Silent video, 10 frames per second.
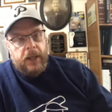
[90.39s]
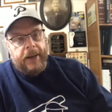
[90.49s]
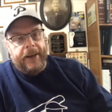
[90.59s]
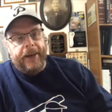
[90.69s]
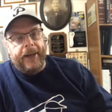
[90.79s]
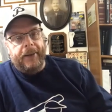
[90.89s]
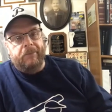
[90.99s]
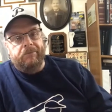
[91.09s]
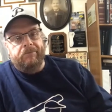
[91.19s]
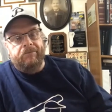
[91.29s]

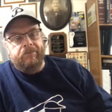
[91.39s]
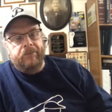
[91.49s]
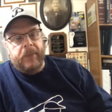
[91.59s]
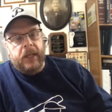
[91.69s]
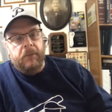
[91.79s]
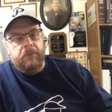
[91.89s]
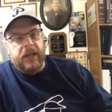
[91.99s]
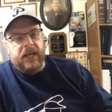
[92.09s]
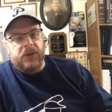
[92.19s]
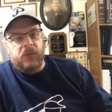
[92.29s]
Um,
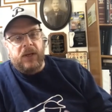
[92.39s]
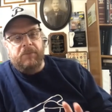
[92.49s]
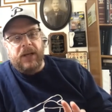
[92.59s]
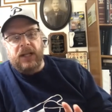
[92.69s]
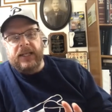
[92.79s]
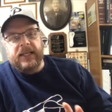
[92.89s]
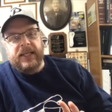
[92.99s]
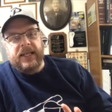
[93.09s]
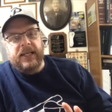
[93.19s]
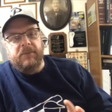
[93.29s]
because rebuilding
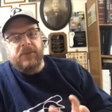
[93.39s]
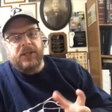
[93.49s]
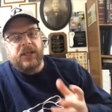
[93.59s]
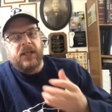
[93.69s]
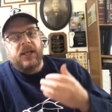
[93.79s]
teams,